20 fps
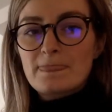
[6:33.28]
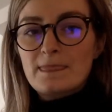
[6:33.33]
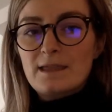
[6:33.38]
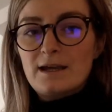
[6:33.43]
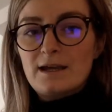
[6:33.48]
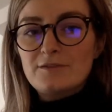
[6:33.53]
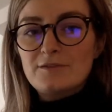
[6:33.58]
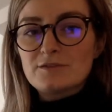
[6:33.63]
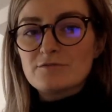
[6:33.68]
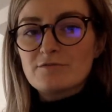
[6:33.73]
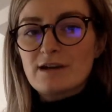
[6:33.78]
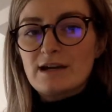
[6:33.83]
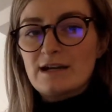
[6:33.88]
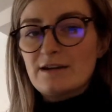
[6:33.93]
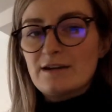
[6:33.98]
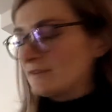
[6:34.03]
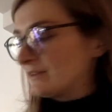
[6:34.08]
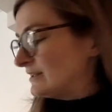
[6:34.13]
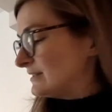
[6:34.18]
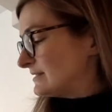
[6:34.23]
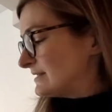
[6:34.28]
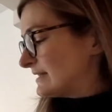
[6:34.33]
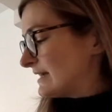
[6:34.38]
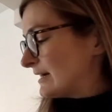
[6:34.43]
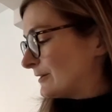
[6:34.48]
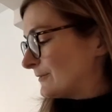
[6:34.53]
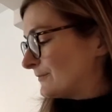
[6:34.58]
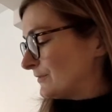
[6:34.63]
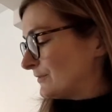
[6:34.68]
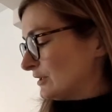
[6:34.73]
I have to write everything
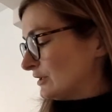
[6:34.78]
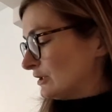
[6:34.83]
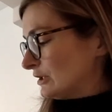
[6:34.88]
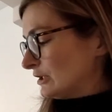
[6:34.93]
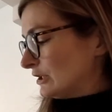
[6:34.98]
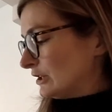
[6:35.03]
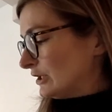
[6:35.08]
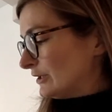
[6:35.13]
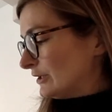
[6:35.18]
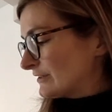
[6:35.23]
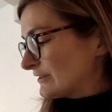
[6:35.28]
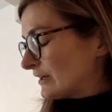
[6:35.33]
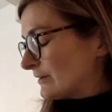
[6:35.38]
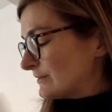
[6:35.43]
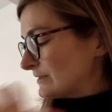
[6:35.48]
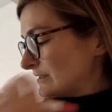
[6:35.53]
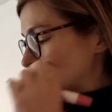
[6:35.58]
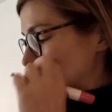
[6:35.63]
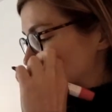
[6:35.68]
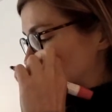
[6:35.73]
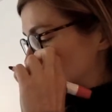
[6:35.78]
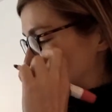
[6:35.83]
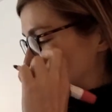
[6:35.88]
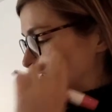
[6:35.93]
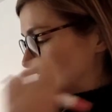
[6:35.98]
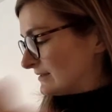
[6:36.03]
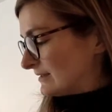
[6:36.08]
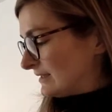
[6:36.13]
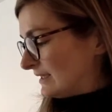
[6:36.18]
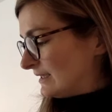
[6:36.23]
down. Lowest common
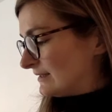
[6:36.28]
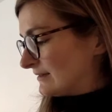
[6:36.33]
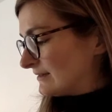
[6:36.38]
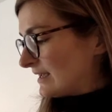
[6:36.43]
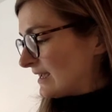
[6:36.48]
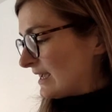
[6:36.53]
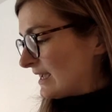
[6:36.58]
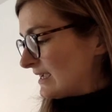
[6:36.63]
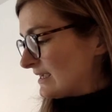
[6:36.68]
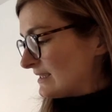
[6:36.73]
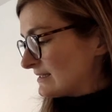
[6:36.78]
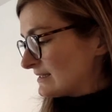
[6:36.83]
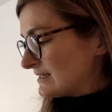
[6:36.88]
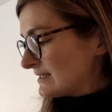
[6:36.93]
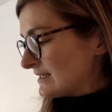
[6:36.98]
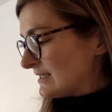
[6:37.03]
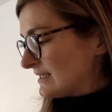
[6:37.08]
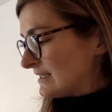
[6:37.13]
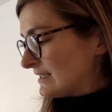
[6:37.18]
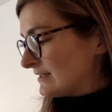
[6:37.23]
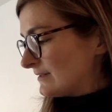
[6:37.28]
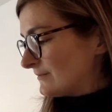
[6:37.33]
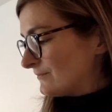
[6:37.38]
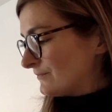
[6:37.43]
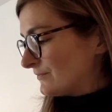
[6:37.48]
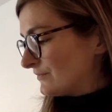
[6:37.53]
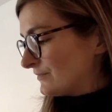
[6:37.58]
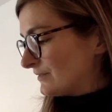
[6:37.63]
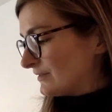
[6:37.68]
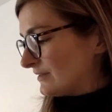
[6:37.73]
denominator is 18.
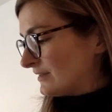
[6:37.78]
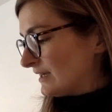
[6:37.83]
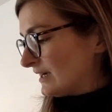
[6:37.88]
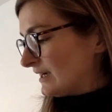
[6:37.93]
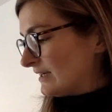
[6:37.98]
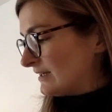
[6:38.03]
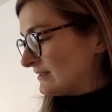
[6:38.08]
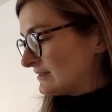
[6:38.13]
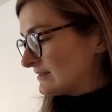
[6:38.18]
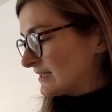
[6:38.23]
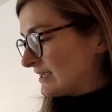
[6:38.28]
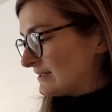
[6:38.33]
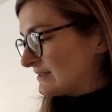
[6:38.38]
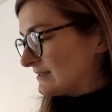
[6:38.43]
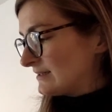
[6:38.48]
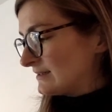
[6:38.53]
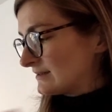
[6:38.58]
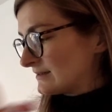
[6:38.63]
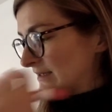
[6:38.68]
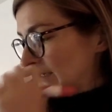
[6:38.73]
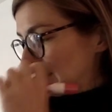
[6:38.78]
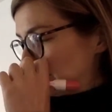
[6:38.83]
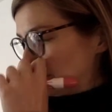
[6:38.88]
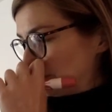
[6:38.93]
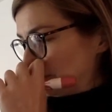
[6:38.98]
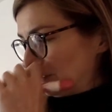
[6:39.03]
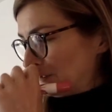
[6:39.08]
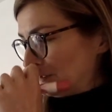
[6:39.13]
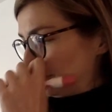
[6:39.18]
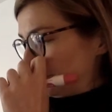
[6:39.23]
9 into 18 is times
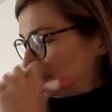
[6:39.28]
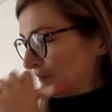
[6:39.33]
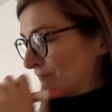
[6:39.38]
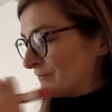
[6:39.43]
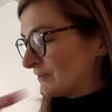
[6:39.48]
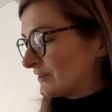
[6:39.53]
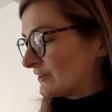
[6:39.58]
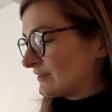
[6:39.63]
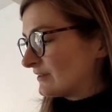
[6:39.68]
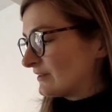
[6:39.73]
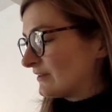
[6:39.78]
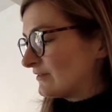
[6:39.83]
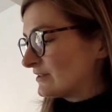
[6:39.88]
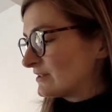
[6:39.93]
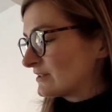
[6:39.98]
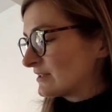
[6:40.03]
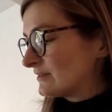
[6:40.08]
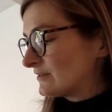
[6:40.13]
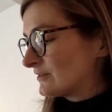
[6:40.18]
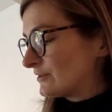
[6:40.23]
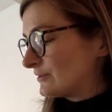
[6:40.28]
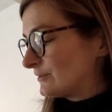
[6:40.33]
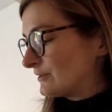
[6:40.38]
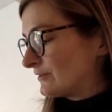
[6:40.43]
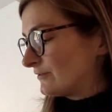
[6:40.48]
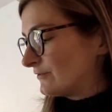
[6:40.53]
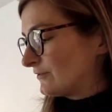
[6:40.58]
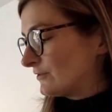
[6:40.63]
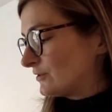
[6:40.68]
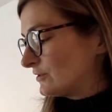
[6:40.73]
2. So 7 times 2 is
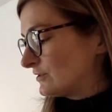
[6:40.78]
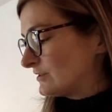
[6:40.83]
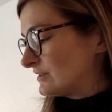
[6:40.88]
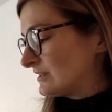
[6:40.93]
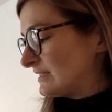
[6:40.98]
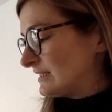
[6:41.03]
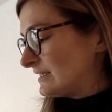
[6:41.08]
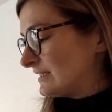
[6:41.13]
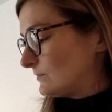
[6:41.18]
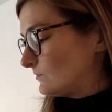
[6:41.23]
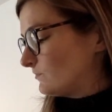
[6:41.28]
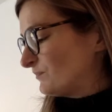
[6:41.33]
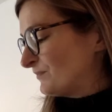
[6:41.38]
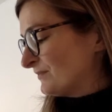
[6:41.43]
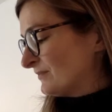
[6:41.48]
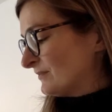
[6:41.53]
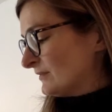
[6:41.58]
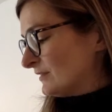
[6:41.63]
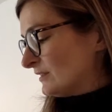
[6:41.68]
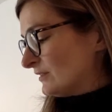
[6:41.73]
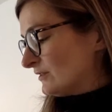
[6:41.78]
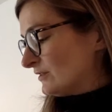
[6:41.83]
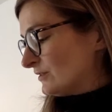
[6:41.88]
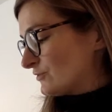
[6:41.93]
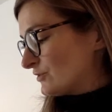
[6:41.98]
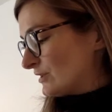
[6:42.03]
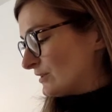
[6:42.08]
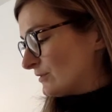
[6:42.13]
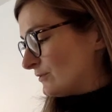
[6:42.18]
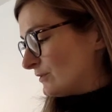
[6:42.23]
14.
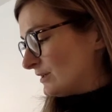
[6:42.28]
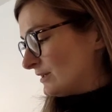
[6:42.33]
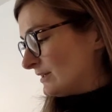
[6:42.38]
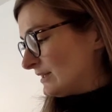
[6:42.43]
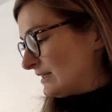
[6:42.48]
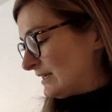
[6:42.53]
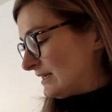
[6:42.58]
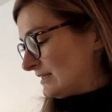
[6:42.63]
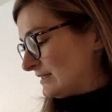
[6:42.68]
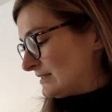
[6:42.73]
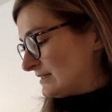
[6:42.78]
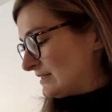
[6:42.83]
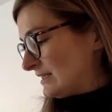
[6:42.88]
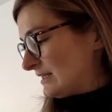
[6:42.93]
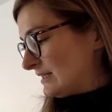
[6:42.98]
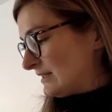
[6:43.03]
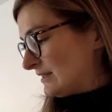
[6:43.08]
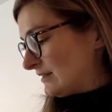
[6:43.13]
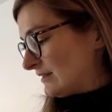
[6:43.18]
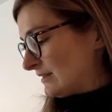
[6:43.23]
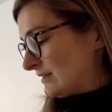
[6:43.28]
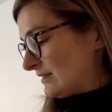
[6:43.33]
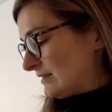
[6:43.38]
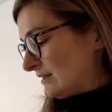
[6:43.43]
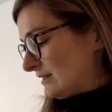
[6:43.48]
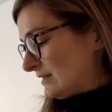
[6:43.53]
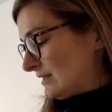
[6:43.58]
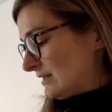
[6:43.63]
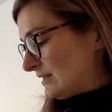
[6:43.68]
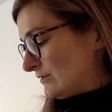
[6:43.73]
Subtract 1, 18
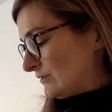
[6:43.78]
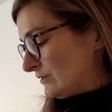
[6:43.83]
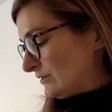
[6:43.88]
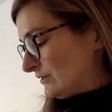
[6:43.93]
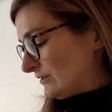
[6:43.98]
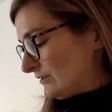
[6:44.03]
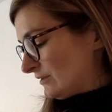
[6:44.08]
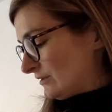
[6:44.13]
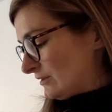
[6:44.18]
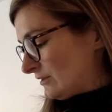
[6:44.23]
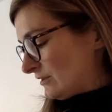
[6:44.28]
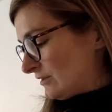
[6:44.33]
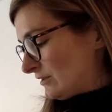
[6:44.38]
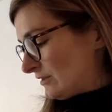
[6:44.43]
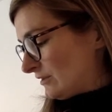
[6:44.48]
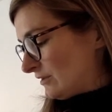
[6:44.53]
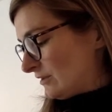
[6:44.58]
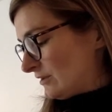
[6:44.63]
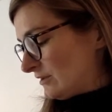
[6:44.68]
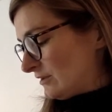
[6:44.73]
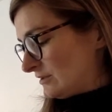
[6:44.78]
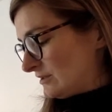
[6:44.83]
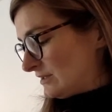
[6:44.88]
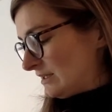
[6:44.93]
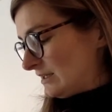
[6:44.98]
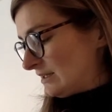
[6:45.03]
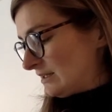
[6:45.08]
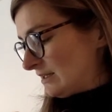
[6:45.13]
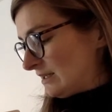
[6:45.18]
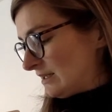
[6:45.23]
equals
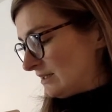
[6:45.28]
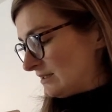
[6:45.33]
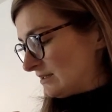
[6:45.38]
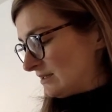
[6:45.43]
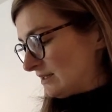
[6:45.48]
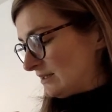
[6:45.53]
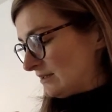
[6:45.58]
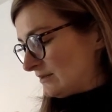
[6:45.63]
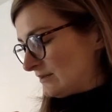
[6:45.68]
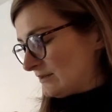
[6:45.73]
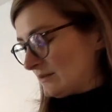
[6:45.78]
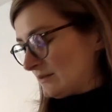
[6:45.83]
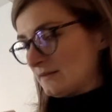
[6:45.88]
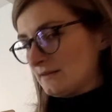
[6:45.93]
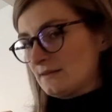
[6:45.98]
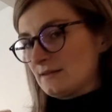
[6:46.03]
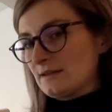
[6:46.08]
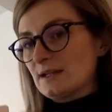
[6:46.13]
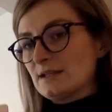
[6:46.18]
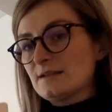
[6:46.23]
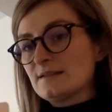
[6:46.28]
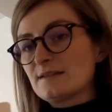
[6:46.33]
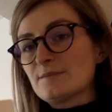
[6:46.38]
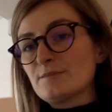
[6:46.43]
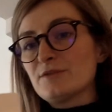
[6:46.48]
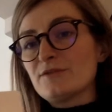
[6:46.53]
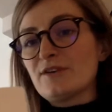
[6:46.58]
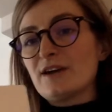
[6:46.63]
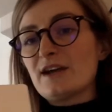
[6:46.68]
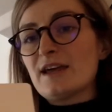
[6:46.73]
13/18. Can you
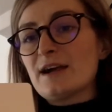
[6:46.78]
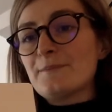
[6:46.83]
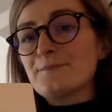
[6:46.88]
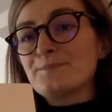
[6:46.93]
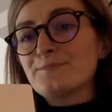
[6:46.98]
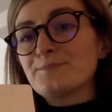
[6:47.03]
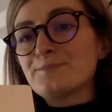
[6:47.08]
simplify that?